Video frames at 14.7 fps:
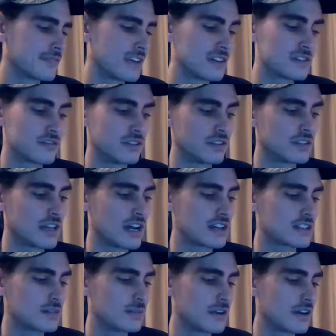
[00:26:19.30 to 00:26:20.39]
That's a real
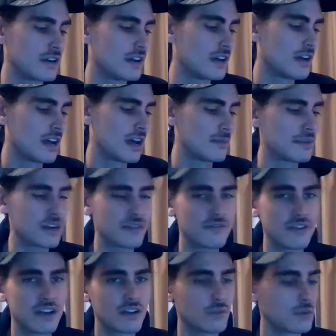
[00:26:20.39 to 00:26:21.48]
toss-up here. I'm not a
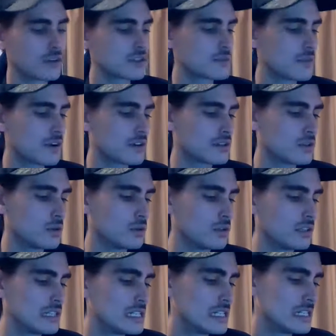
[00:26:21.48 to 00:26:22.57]
fan of Wilkes-Barre's
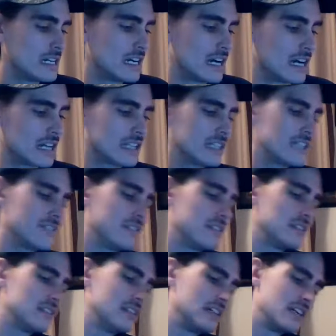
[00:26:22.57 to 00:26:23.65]
goalie.
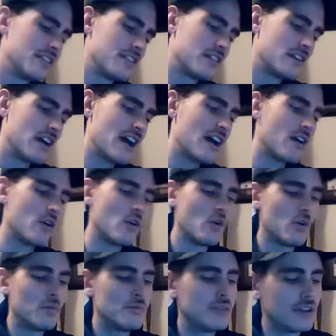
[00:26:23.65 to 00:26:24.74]
Cleveland, they're at
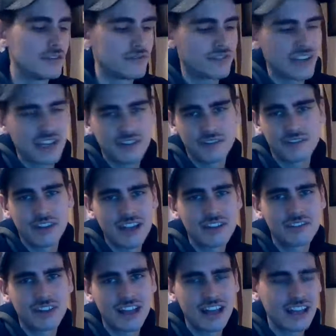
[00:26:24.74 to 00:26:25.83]
home, but
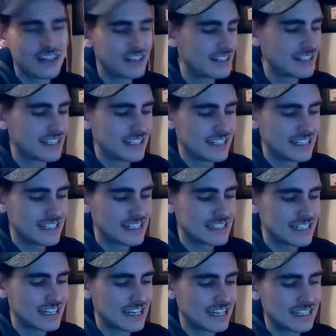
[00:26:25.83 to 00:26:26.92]
Veavalainen, he's
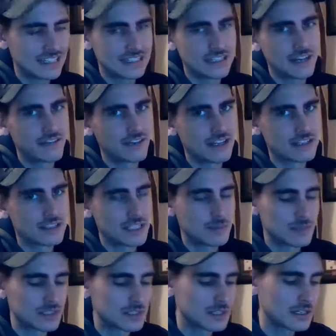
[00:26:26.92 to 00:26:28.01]
a tough last name
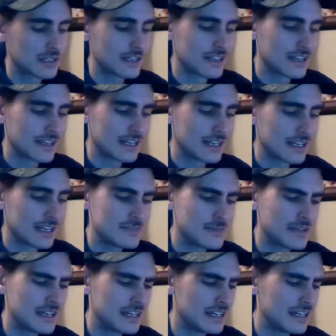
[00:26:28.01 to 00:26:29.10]
to say. He's
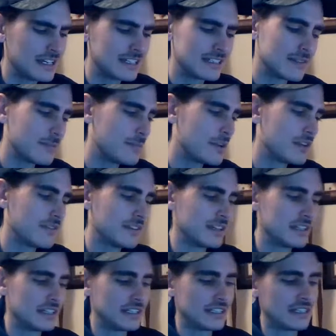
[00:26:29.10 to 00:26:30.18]
been a bit of
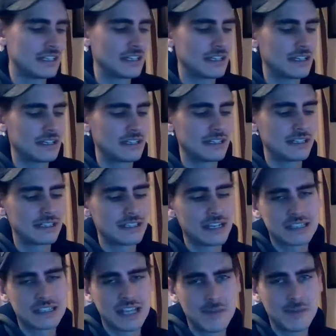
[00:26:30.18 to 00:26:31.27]
a
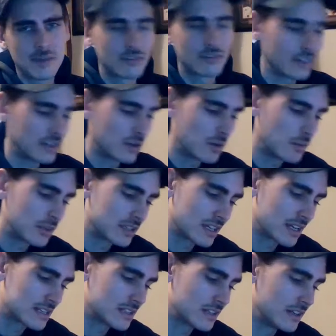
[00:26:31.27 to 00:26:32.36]
dice game. You don't really know what
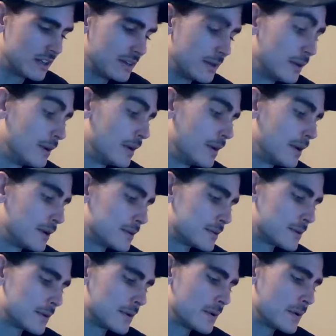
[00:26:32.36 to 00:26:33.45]
the guy's going to do.
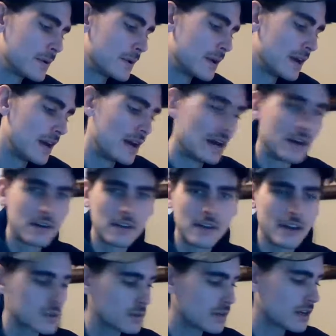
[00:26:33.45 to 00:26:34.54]
So on to the
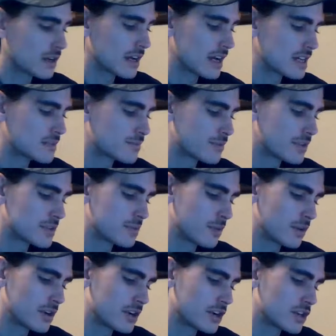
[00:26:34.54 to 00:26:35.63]
next one here, guys.
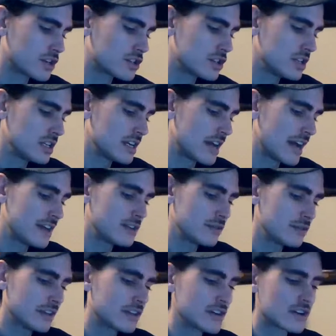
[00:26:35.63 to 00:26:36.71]
Bridgeport, Hershey. I do
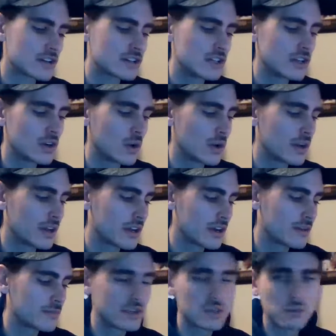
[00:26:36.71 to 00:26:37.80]
like Hershey going
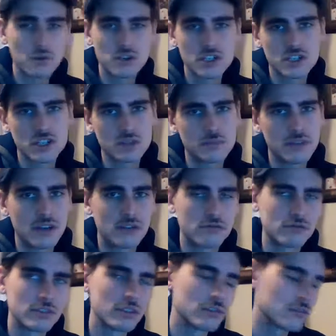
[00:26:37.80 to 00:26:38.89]
here. Bridgeport's just been a
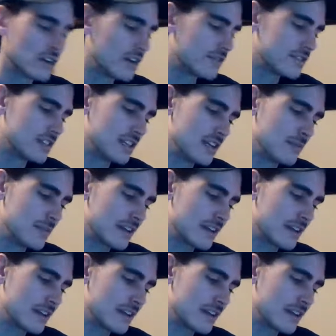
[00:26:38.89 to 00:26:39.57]
real rough team.